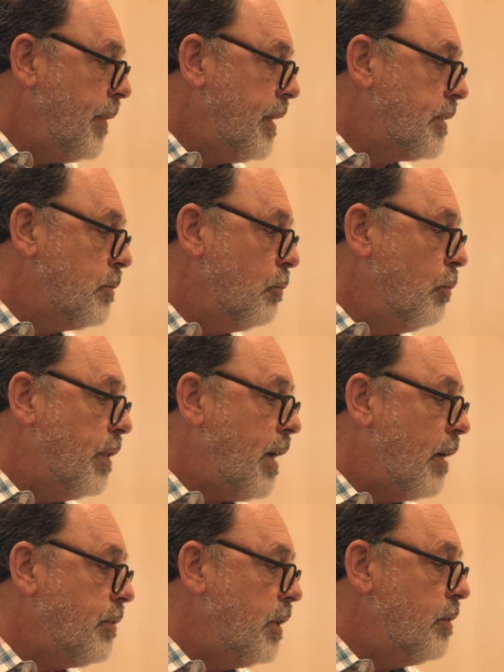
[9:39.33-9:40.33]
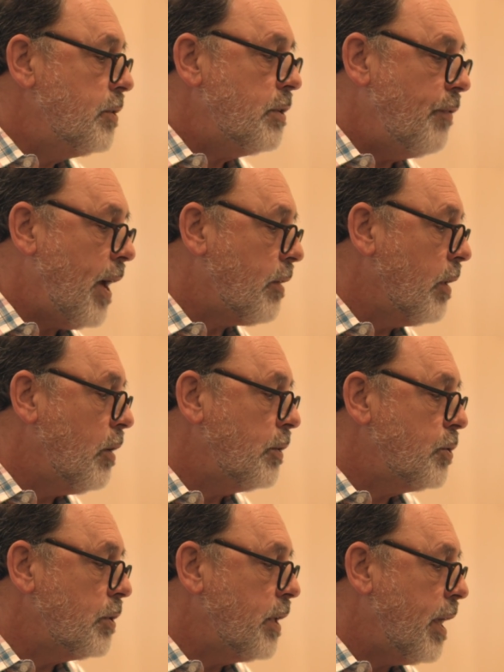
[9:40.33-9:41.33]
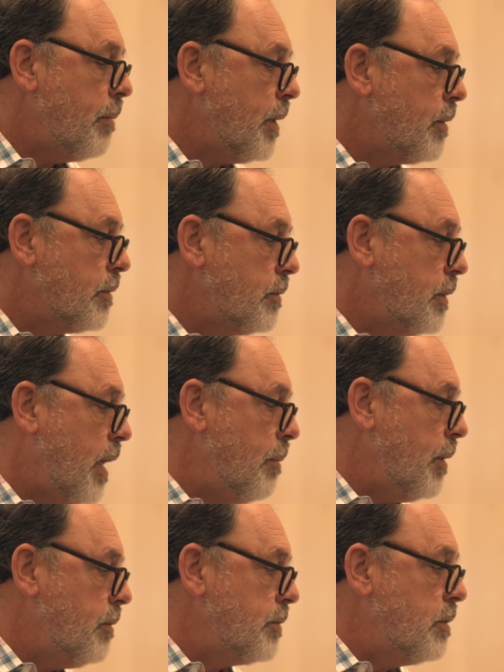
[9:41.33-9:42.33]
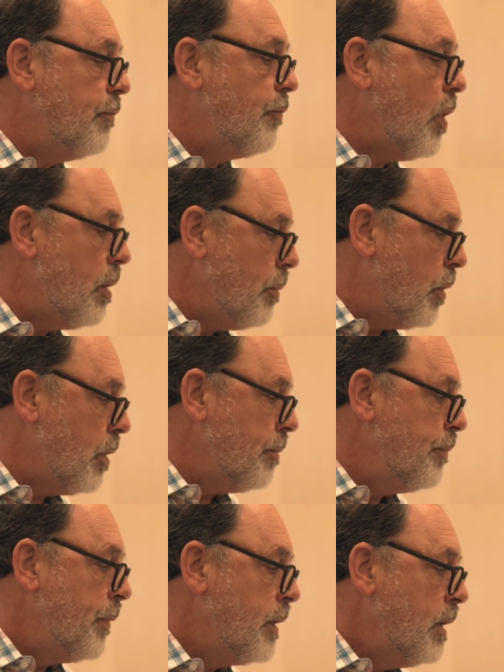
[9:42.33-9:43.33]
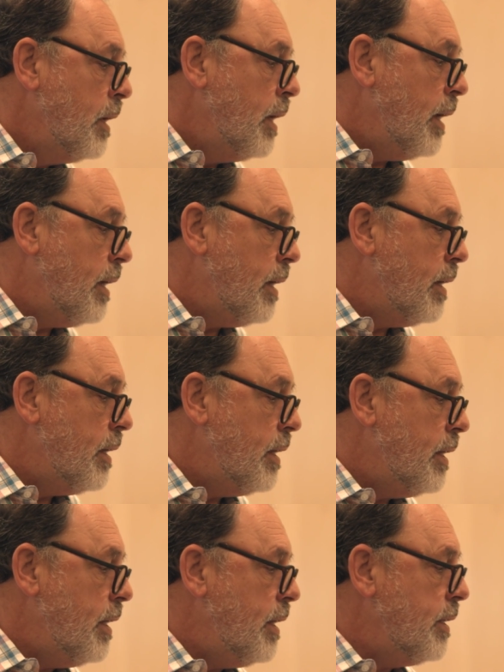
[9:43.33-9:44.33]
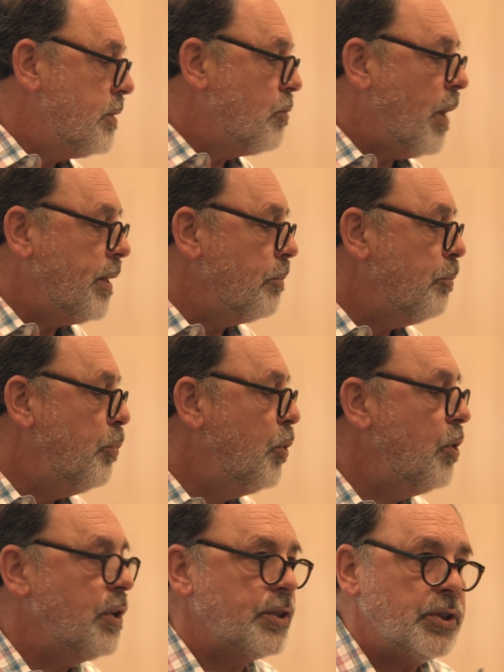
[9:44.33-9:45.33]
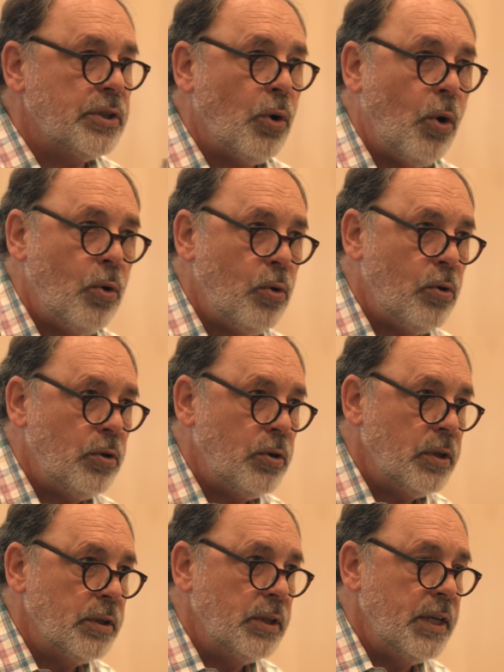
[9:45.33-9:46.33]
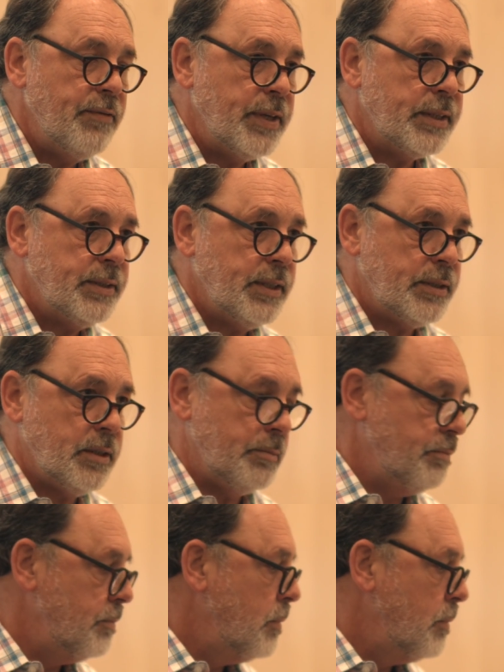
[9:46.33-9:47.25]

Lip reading: It's without the use of agricultural chemicals. The farmer is trying to push the whole living system.